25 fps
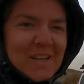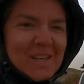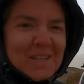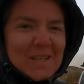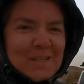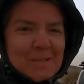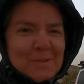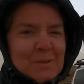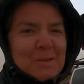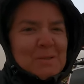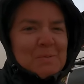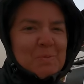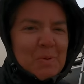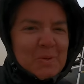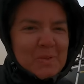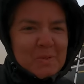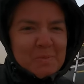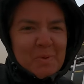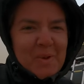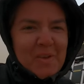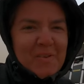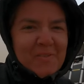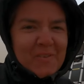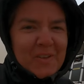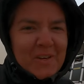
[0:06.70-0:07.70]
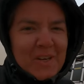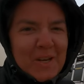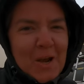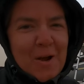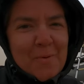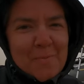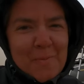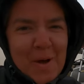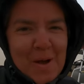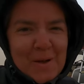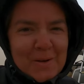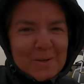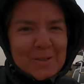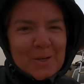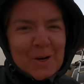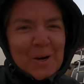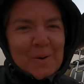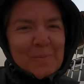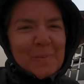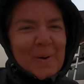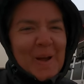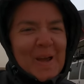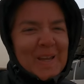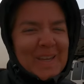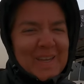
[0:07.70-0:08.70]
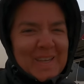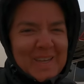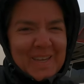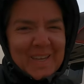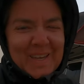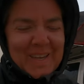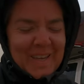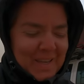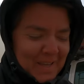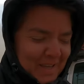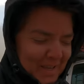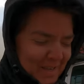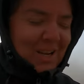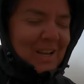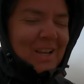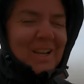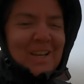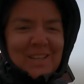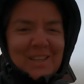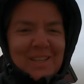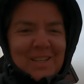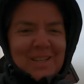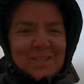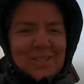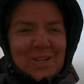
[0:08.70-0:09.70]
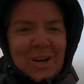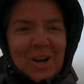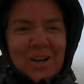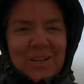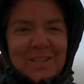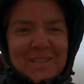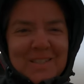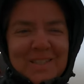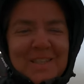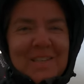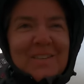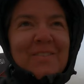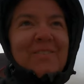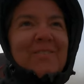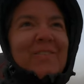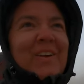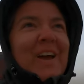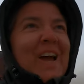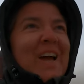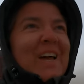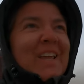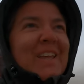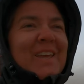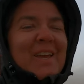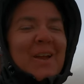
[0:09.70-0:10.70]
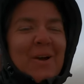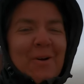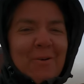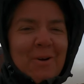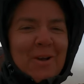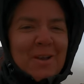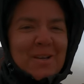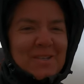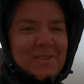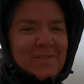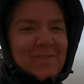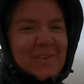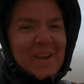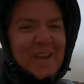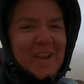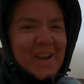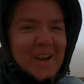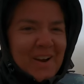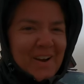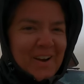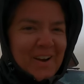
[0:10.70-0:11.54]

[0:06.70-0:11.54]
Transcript: this was supposed to be a video about dirt biking, the Johnson Valley OHV